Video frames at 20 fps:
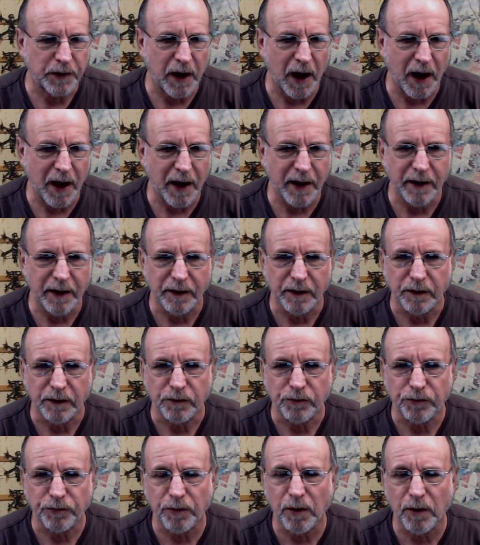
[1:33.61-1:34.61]
guy in a
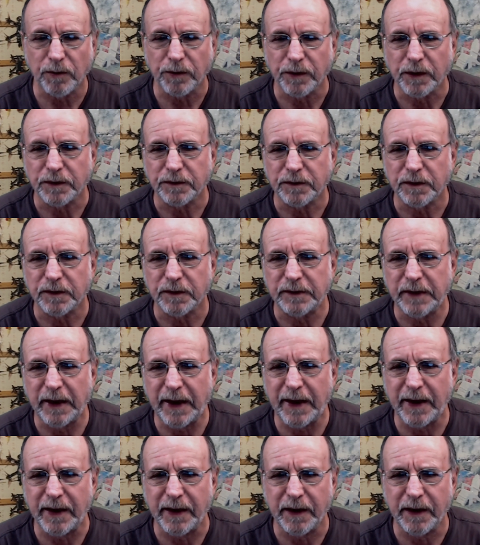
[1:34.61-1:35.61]
drone, and
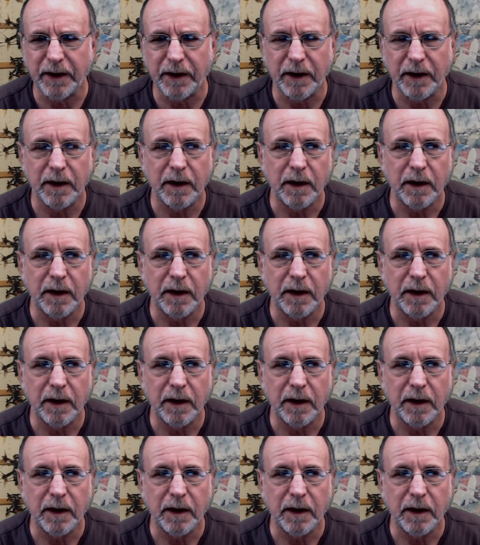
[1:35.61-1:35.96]
today